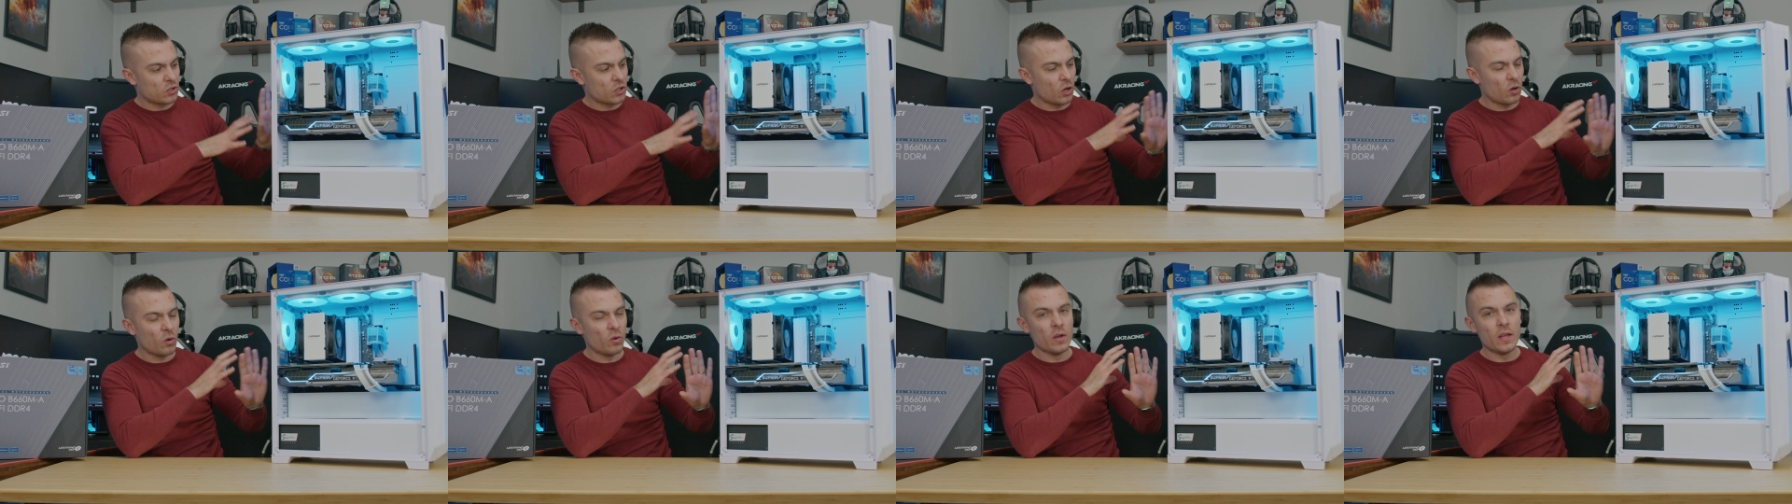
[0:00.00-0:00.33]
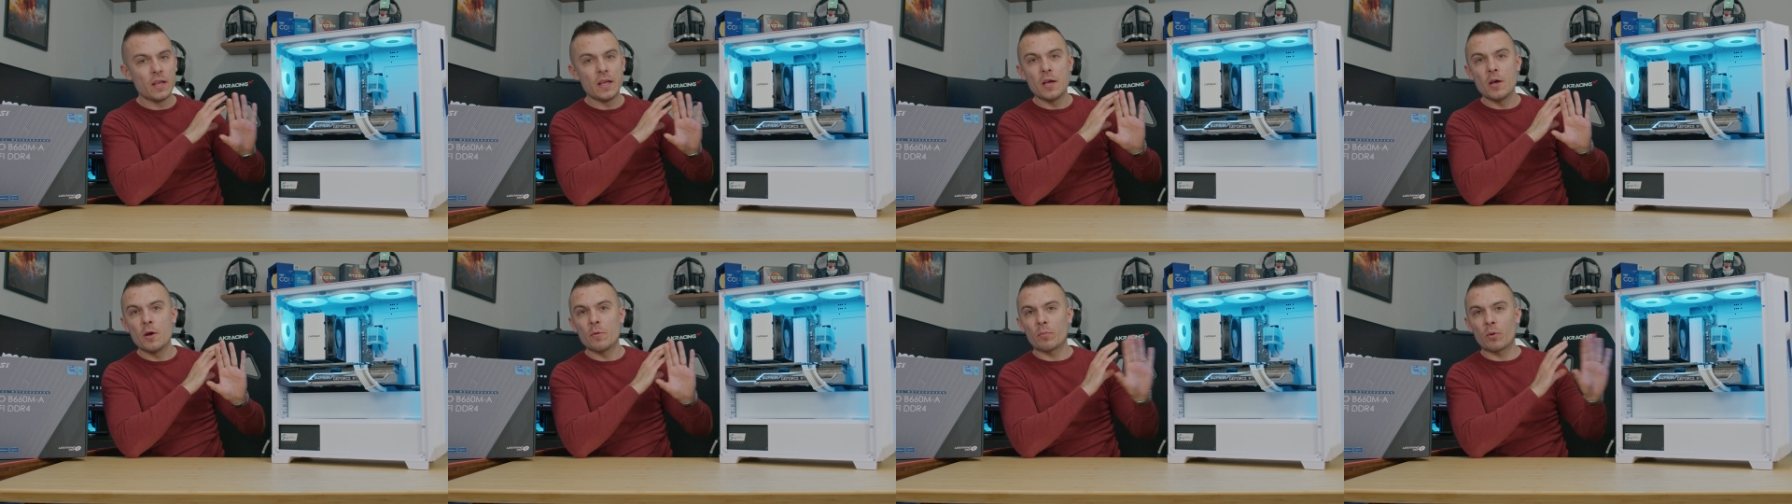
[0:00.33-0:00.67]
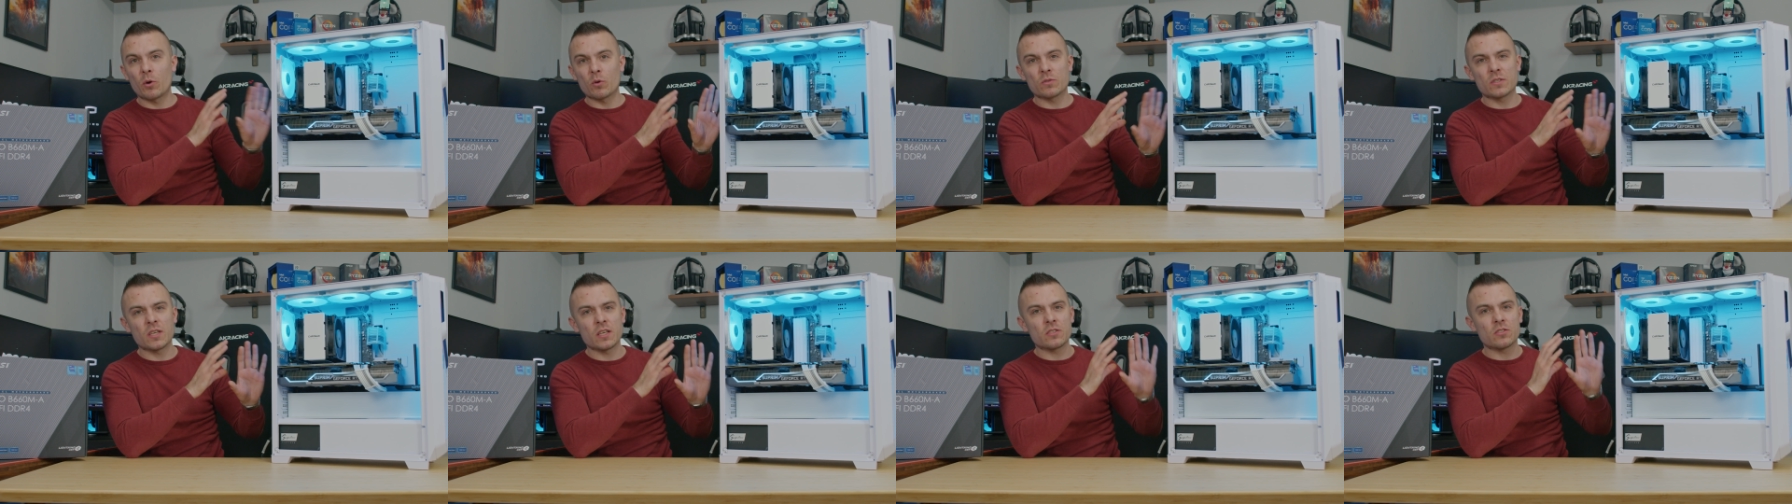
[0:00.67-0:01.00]
So
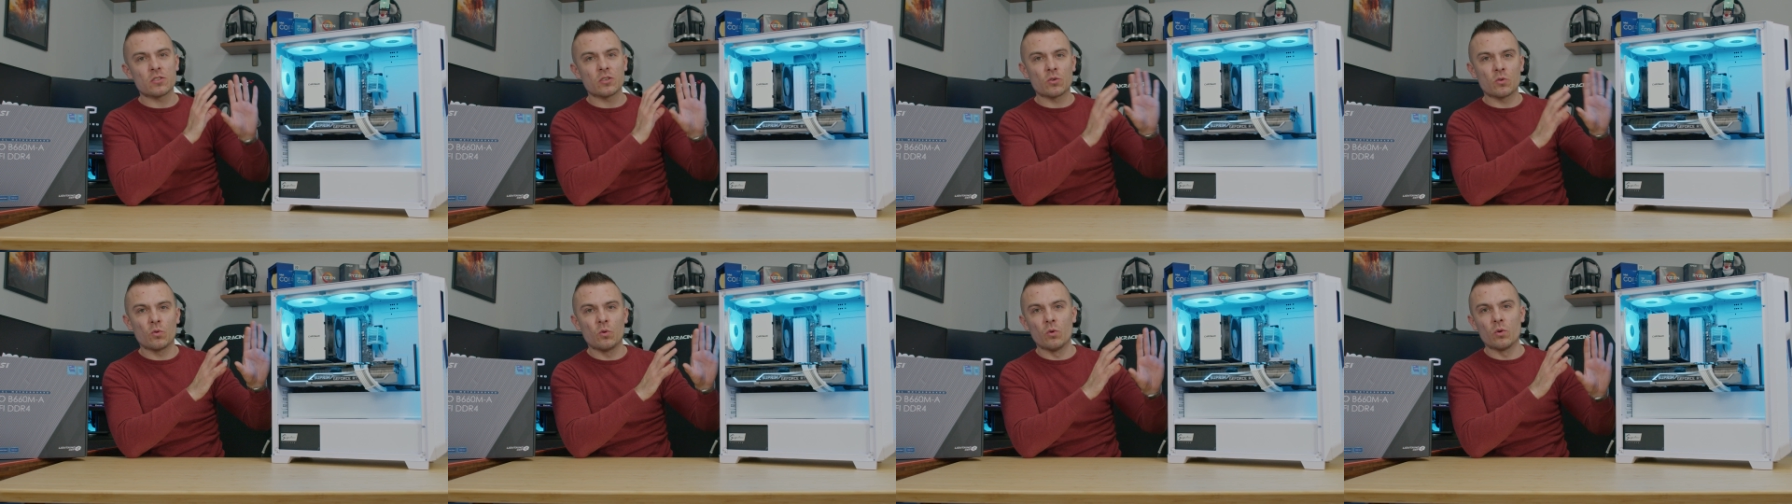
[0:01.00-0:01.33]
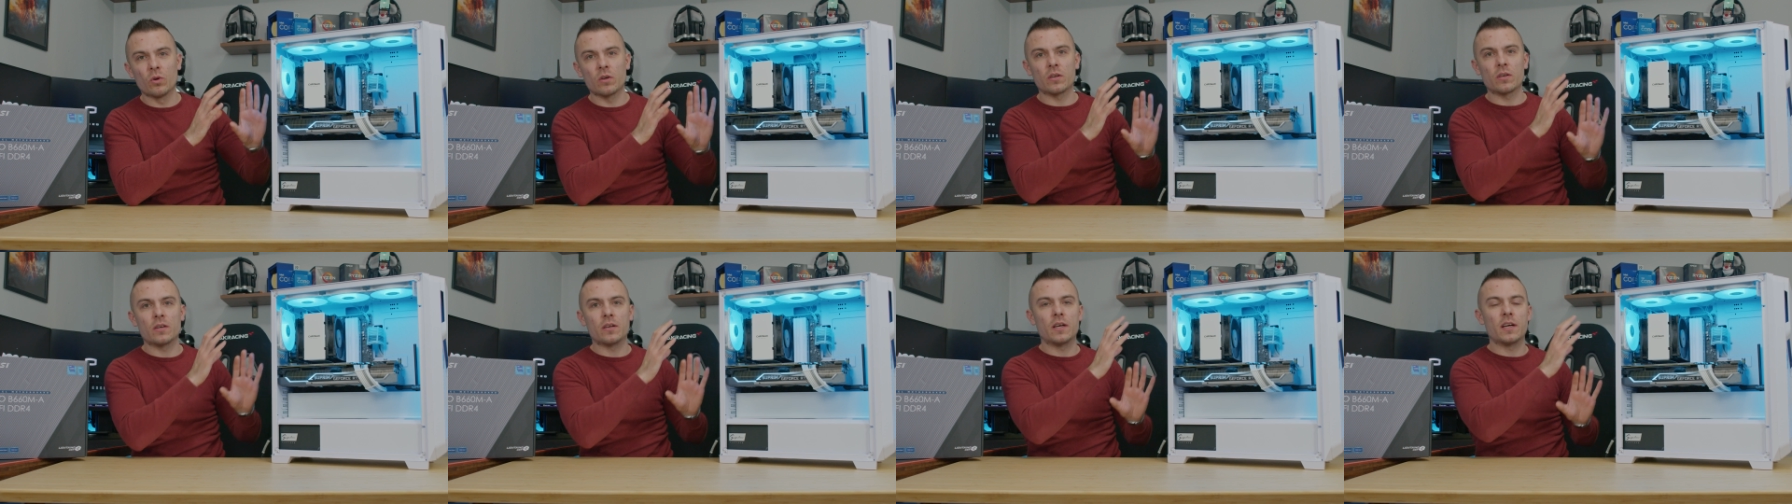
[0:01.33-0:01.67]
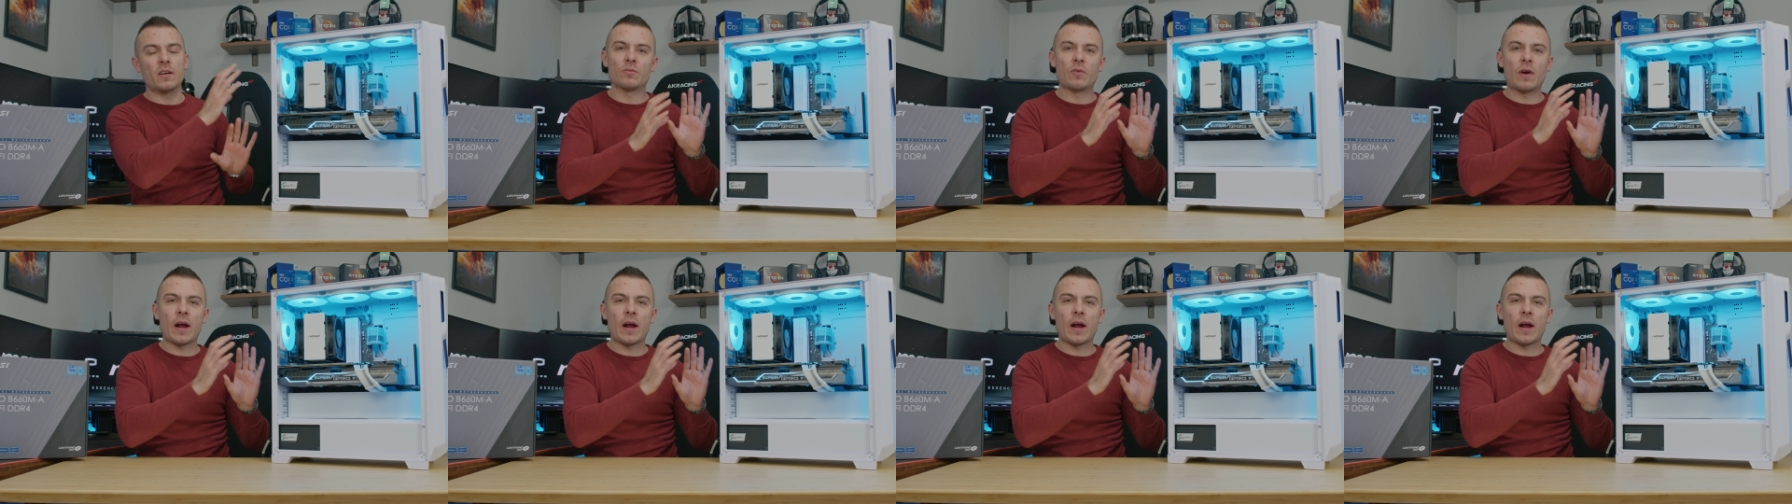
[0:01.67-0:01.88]
processor, cooler,